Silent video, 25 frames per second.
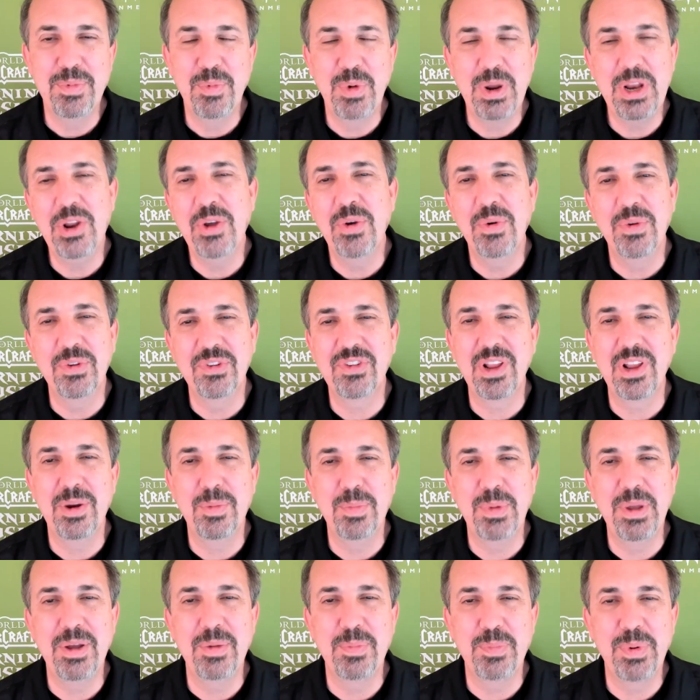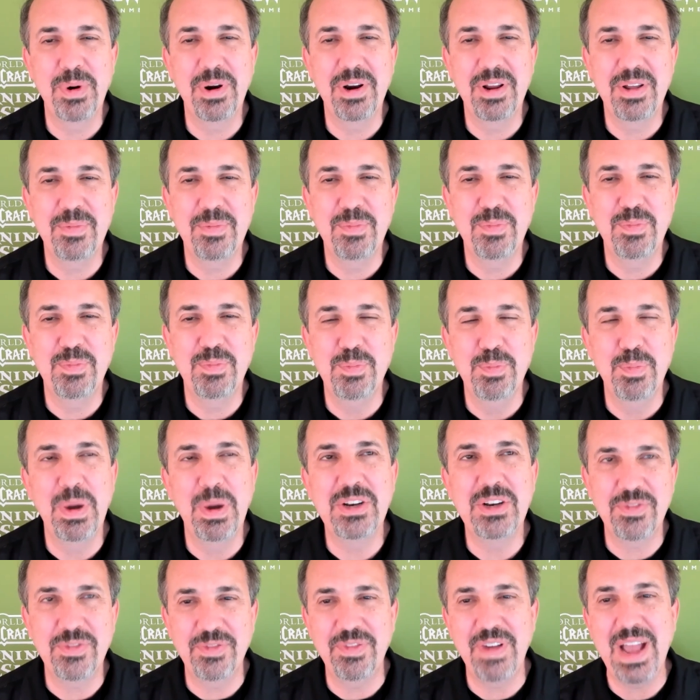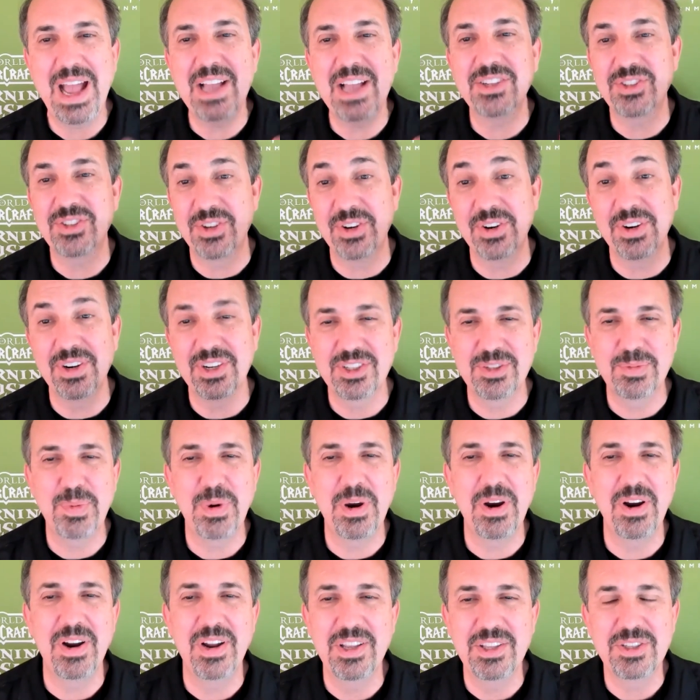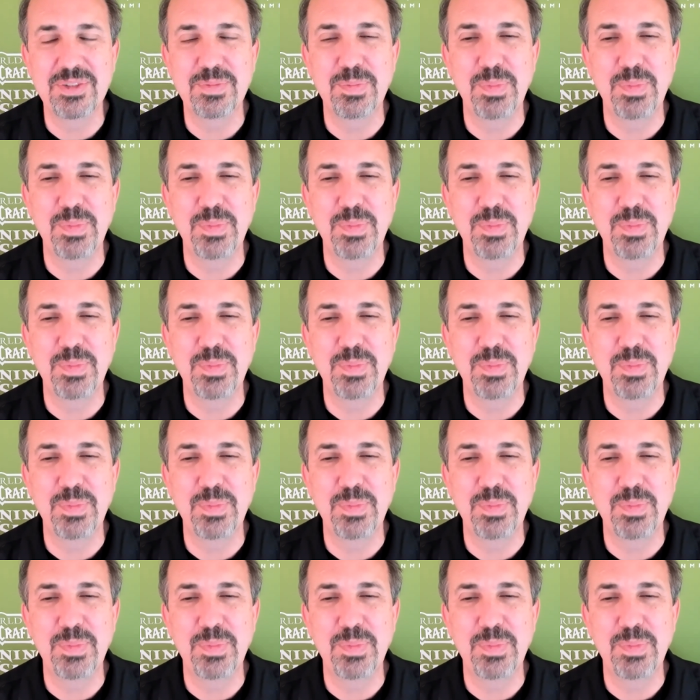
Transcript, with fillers: We knew it was going to be a pretty much faster experience,